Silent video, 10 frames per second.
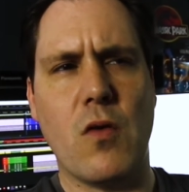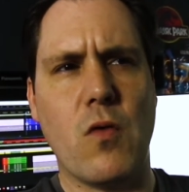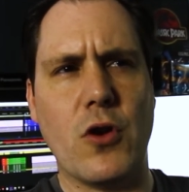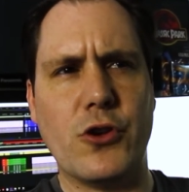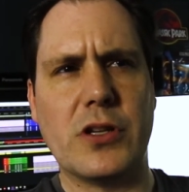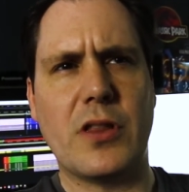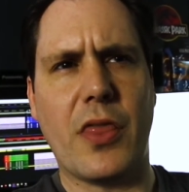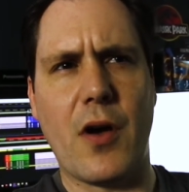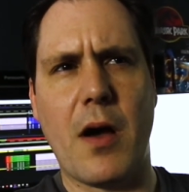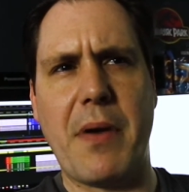or just
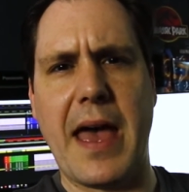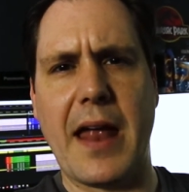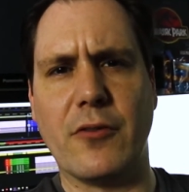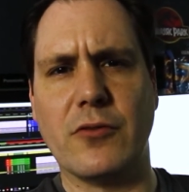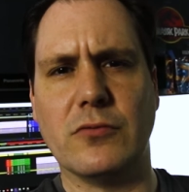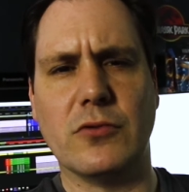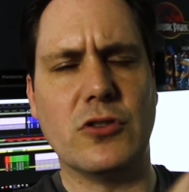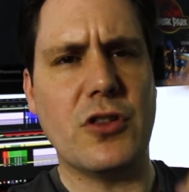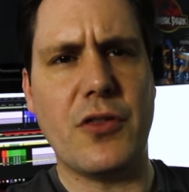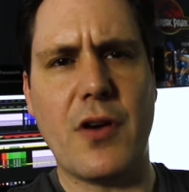thought patterns, or
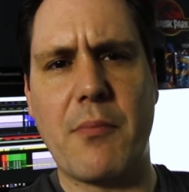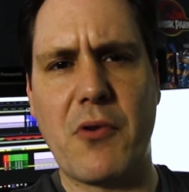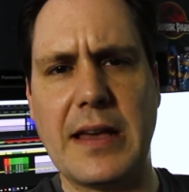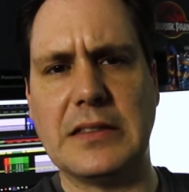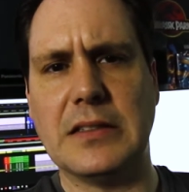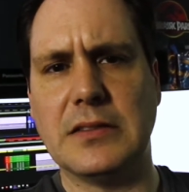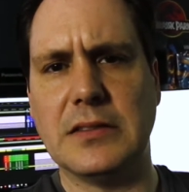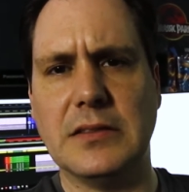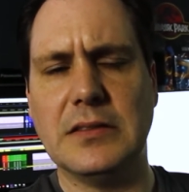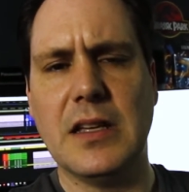just thought
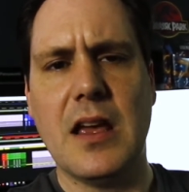processes